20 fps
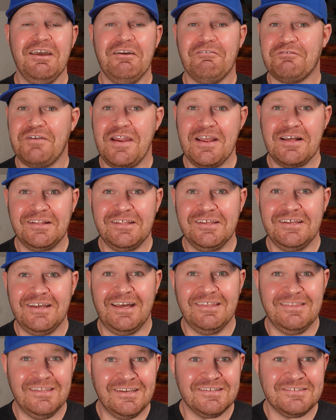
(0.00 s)
Frankly,
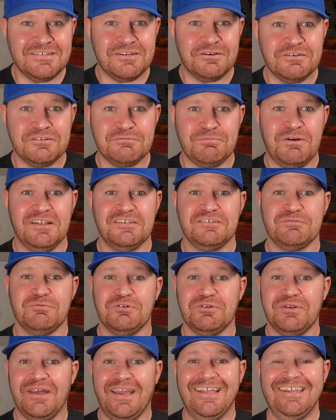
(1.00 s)
I think it's
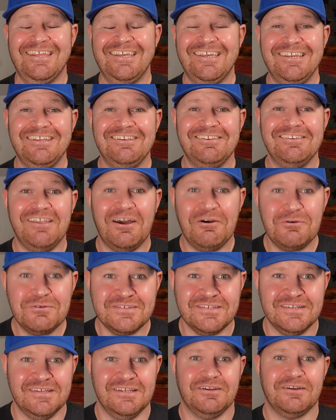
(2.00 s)
irresponsible, and he
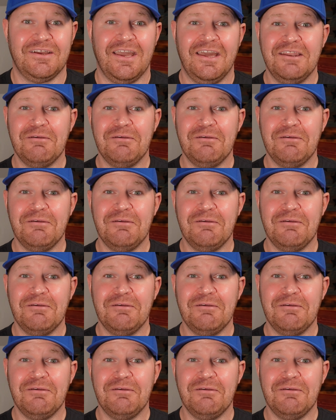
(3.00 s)
knows it, okay?